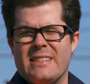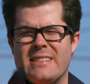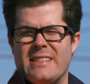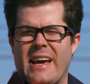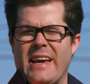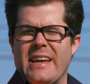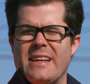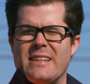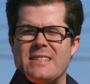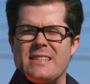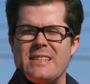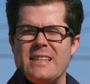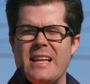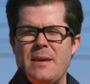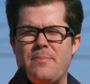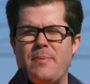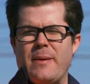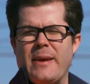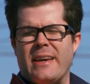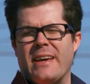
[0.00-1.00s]
saying
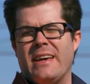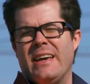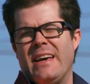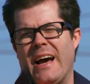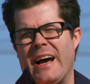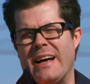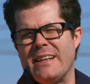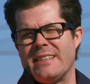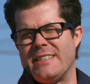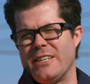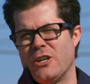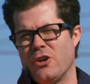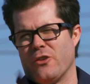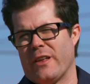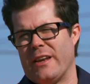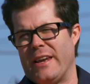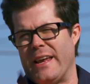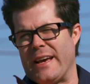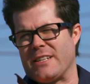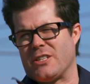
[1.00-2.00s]
sleeping until
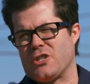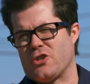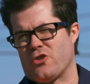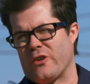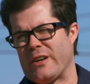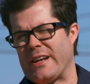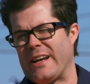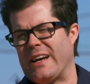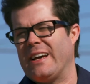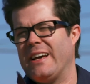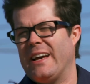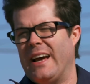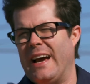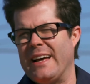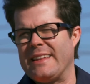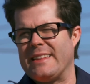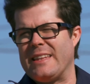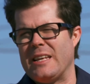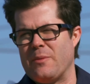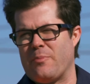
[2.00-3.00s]
the next trigger
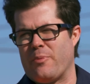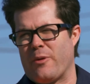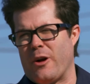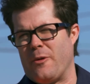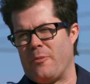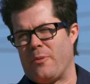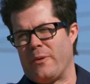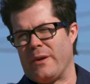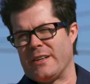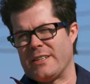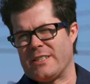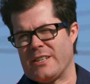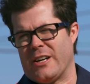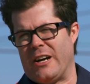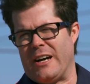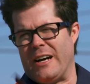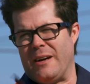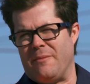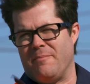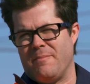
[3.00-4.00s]
at the appropriate
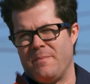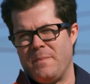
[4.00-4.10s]
time.